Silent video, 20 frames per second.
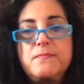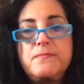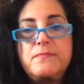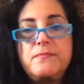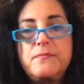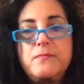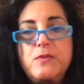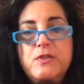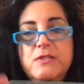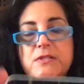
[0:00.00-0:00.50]

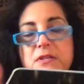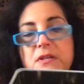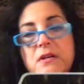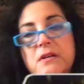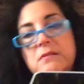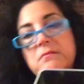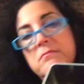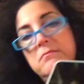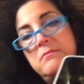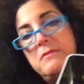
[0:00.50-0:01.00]
Once
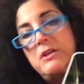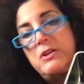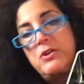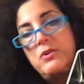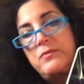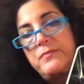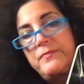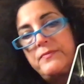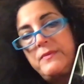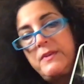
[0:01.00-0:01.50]
again, you know,
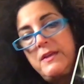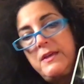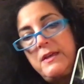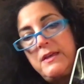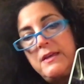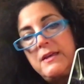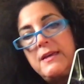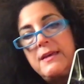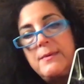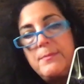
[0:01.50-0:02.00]

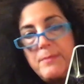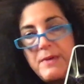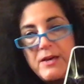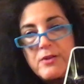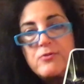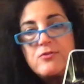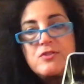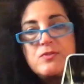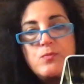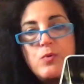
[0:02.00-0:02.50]
it
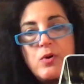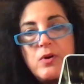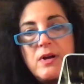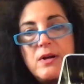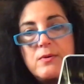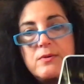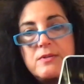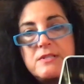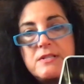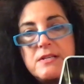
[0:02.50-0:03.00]
matters more
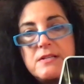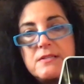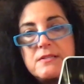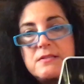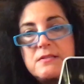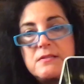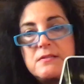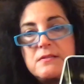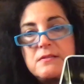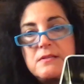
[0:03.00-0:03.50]
how it tastes.
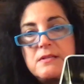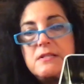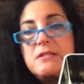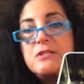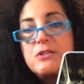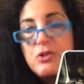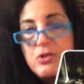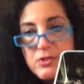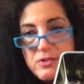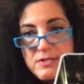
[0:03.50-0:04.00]
It's a
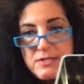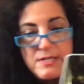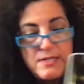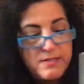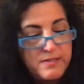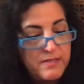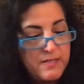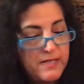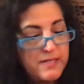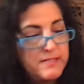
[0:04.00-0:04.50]
good tea.
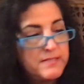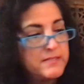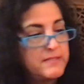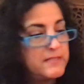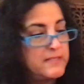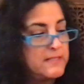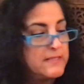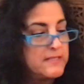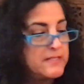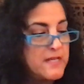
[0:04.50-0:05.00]

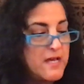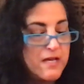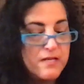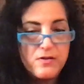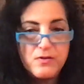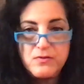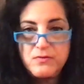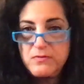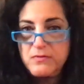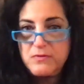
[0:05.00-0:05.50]
It's not
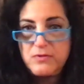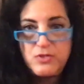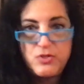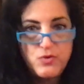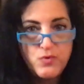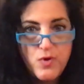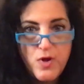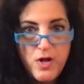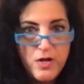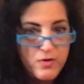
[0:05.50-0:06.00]

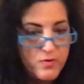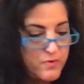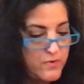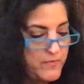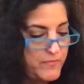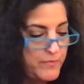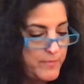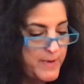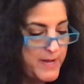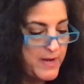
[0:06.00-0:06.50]
strong or
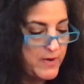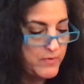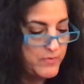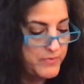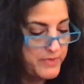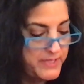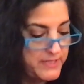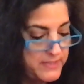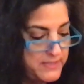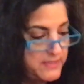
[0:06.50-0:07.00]

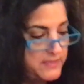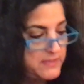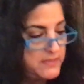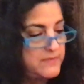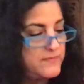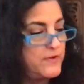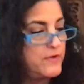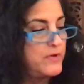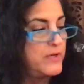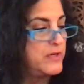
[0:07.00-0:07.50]
overpowering. It's
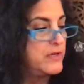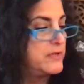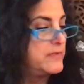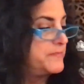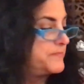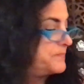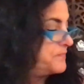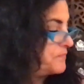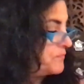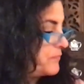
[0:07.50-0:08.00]
very good.
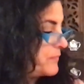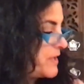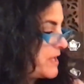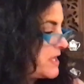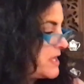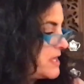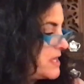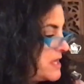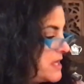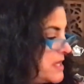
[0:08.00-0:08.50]

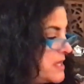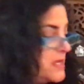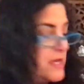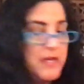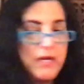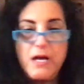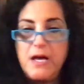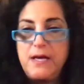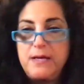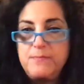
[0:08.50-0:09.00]

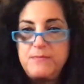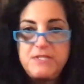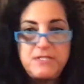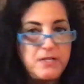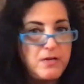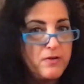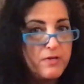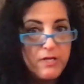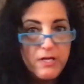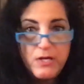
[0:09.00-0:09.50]
I'm
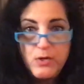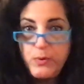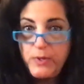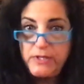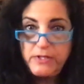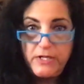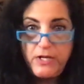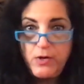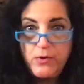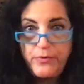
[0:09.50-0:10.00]
sorry I
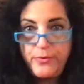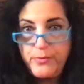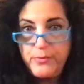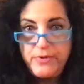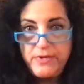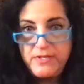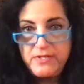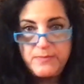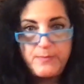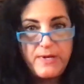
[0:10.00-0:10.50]
quickly go through
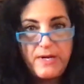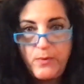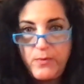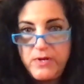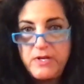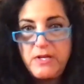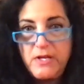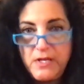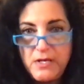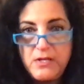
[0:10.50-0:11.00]
these, but I want
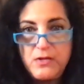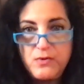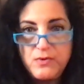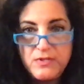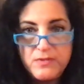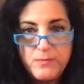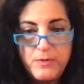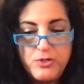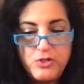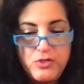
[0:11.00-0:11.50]
to get you as
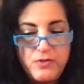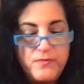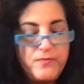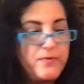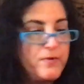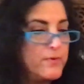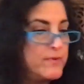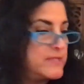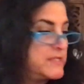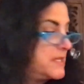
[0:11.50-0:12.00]
much
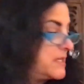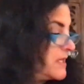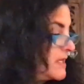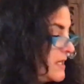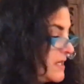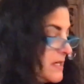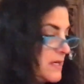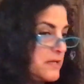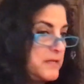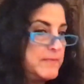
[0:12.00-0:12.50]
info as I
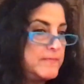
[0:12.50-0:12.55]
can.